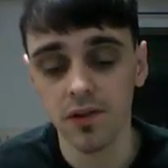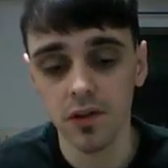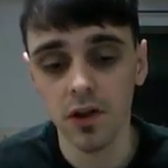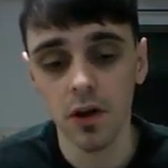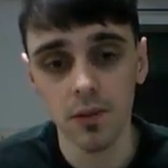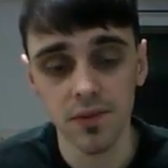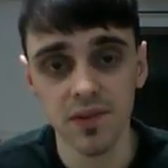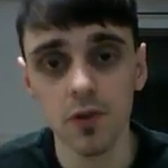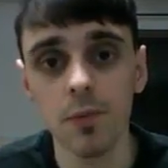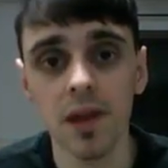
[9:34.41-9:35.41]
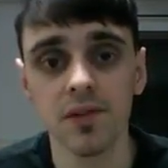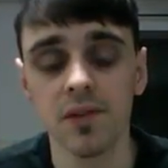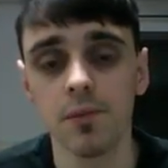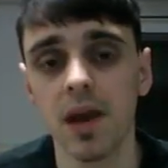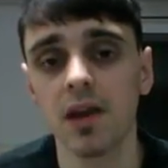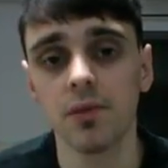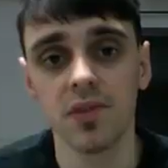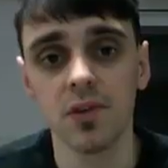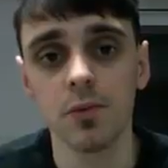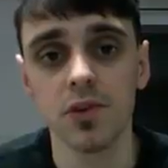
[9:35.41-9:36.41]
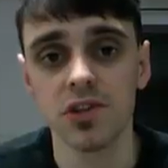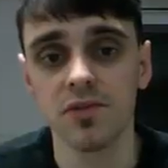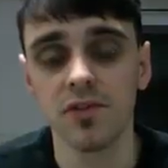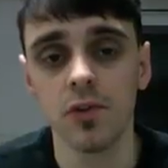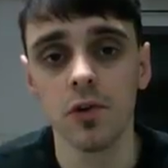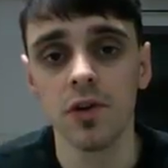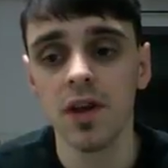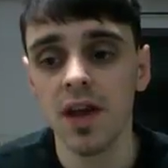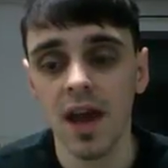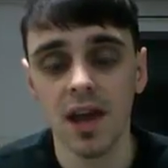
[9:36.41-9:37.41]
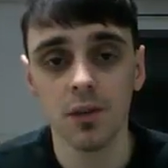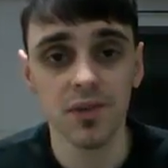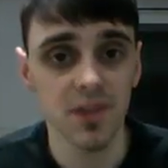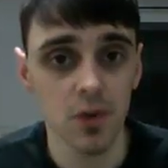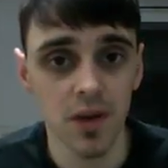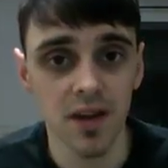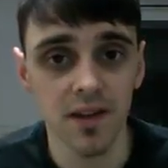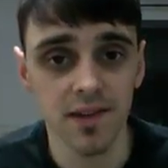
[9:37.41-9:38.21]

You know, I'm still bouncing back, I'm still pushing forward, and I'm still here.